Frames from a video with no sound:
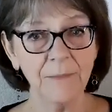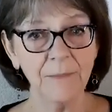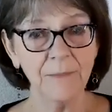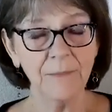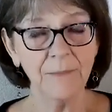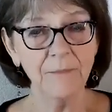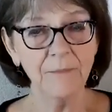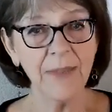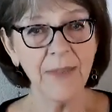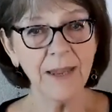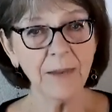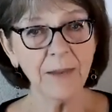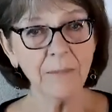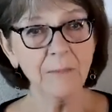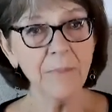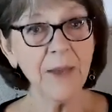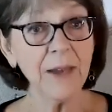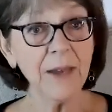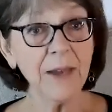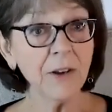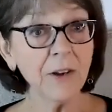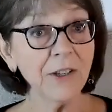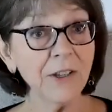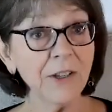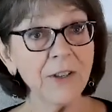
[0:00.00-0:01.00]
make
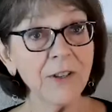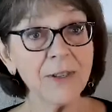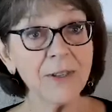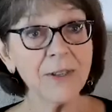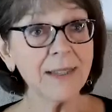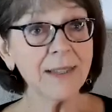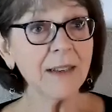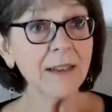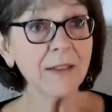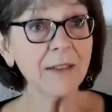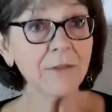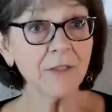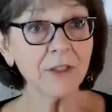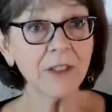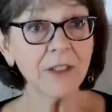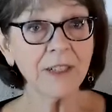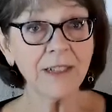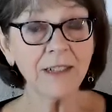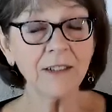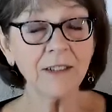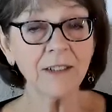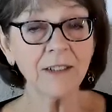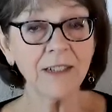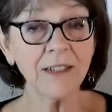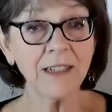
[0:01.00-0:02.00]
better use of
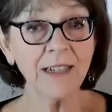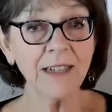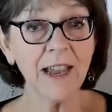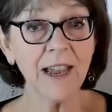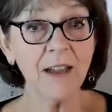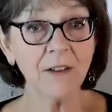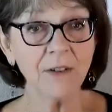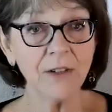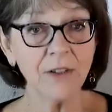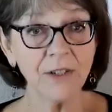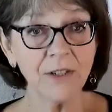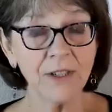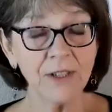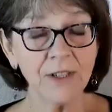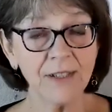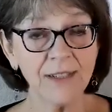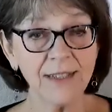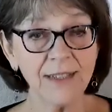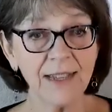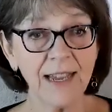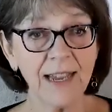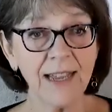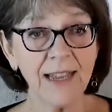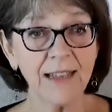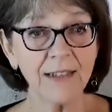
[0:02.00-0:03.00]
clinical encounters
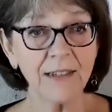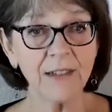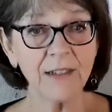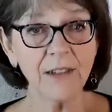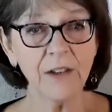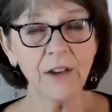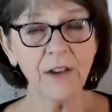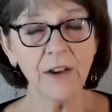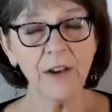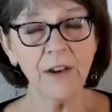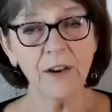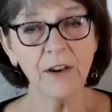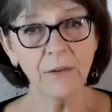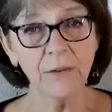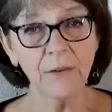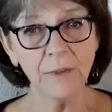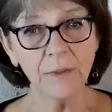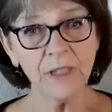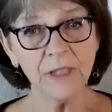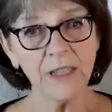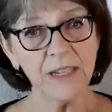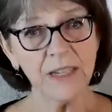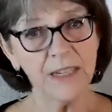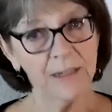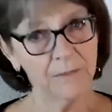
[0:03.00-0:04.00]
and
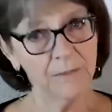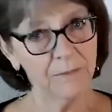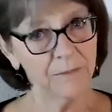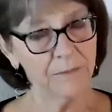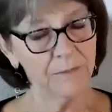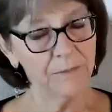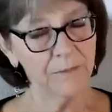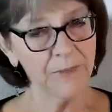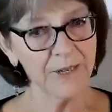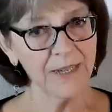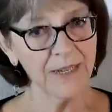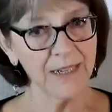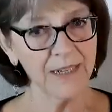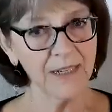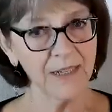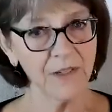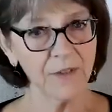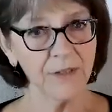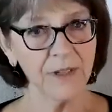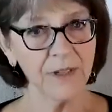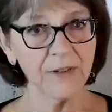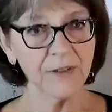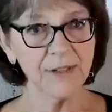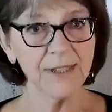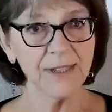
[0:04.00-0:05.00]
really begin to
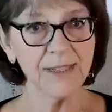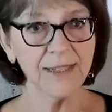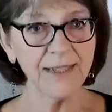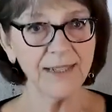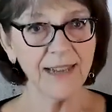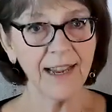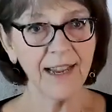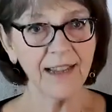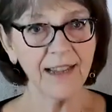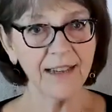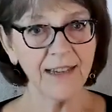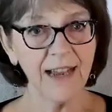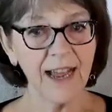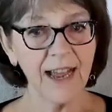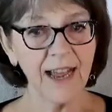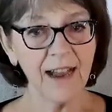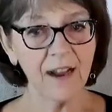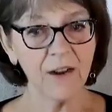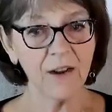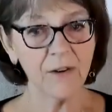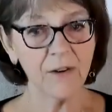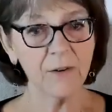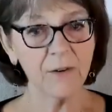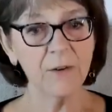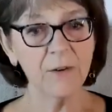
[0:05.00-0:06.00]
understand
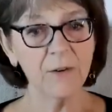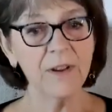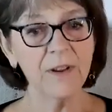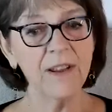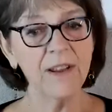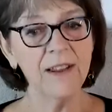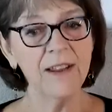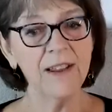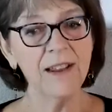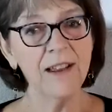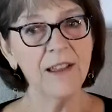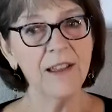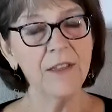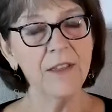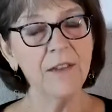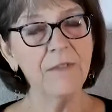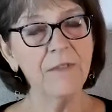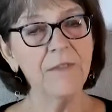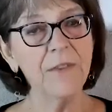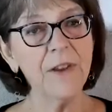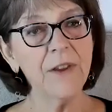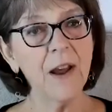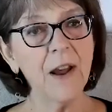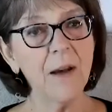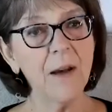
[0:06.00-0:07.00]
how the
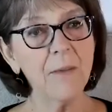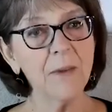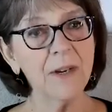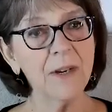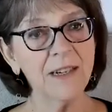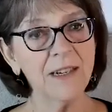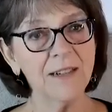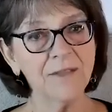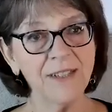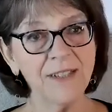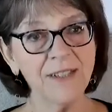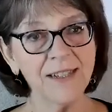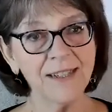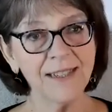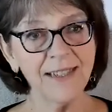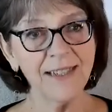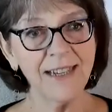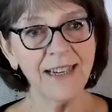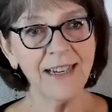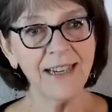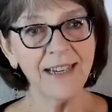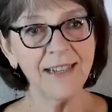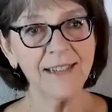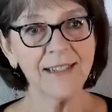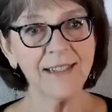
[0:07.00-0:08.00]
phenomenon of
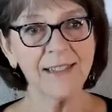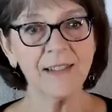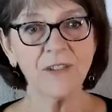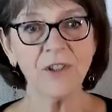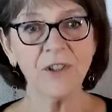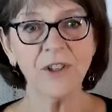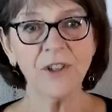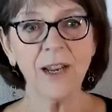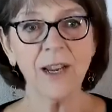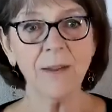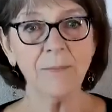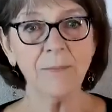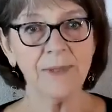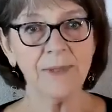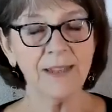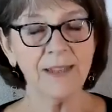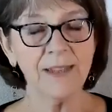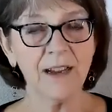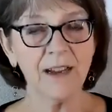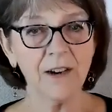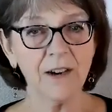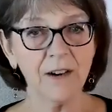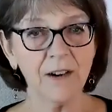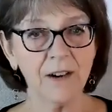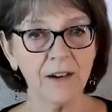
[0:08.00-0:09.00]
disease shapes
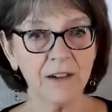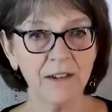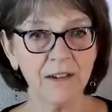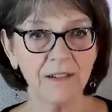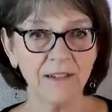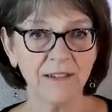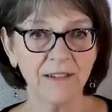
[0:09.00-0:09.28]
our